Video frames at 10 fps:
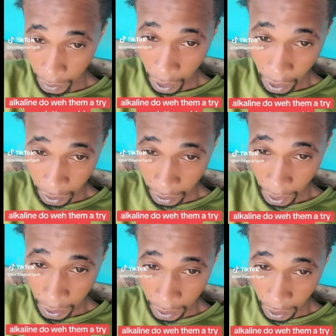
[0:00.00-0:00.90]
he ask
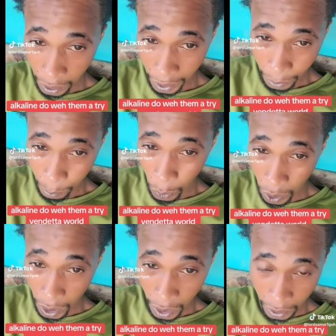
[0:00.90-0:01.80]
Alkaline
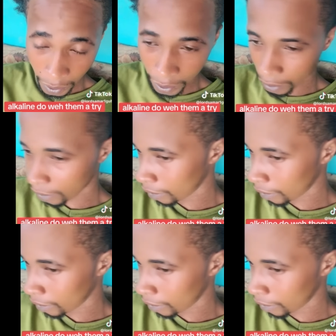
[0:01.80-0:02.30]
about Kartel.